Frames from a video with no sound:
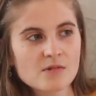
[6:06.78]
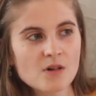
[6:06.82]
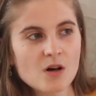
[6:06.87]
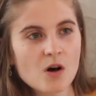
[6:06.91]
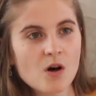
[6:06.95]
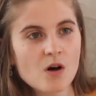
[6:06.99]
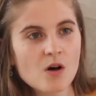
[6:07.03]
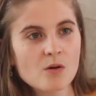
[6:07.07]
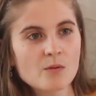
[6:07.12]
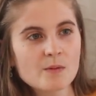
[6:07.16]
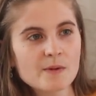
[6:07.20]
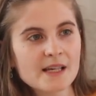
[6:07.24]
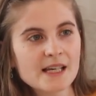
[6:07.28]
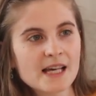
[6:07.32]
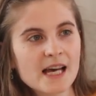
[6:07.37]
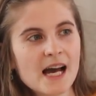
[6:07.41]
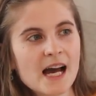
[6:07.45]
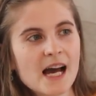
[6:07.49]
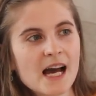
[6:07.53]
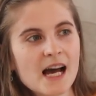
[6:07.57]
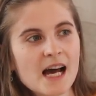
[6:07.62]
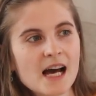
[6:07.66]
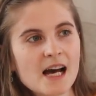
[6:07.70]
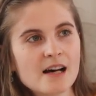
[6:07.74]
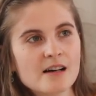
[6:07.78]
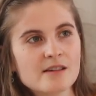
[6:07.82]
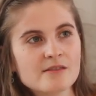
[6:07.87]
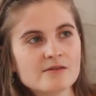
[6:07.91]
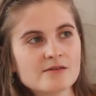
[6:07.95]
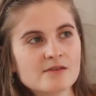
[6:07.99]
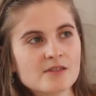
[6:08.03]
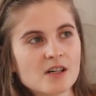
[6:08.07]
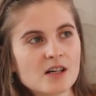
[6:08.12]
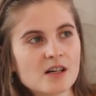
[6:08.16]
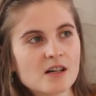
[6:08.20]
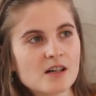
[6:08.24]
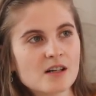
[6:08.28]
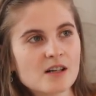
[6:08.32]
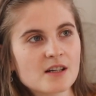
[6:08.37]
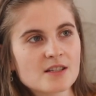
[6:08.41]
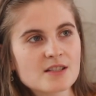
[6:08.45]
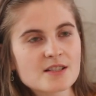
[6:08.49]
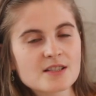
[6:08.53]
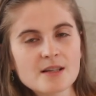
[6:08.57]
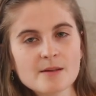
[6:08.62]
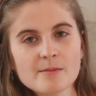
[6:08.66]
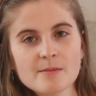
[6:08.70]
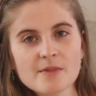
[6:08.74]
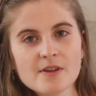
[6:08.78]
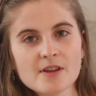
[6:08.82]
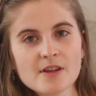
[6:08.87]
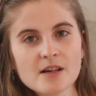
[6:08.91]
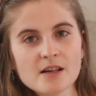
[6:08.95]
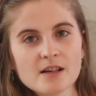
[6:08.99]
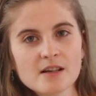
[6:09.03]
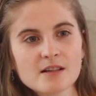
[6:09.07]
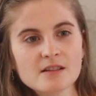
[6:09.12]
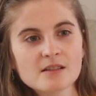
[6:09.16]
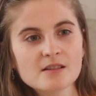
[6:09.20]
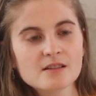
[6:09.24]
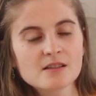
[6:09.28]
all we have are some of the